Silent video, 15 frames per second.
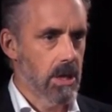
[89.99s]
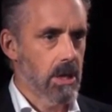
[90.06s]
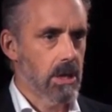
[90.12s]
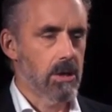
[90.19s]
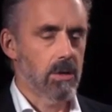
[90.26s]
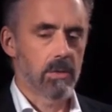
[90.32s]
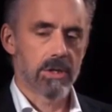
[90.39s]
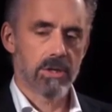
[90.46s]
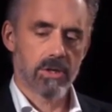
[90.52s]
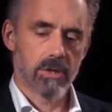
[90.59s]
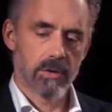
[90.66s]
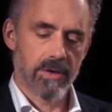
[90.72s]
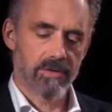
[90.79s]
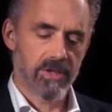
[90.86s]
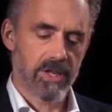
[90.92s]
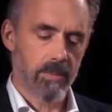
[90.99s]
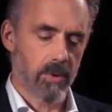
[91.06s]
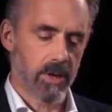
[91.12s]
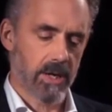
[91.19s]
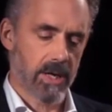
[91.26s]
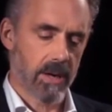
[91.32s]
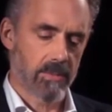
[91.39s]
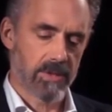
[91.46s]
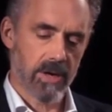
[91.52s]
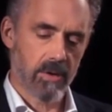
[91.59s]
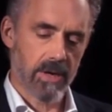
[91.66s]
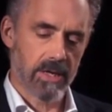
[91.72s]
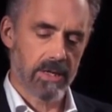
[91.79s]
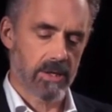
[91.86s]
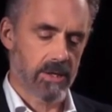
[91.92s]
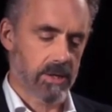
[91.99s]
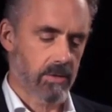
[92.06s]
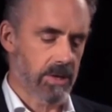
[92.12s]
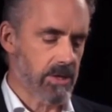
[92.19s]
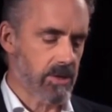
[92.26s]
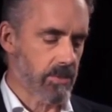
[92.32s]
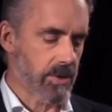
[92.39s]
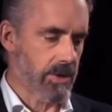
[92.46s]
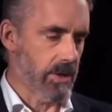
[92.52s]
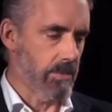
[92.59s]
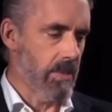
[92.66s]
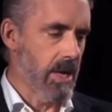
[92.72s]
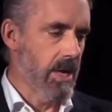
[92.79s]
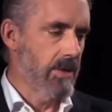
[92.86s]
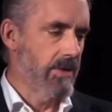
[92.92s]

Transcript: And so if someone comes out and disagrees with them,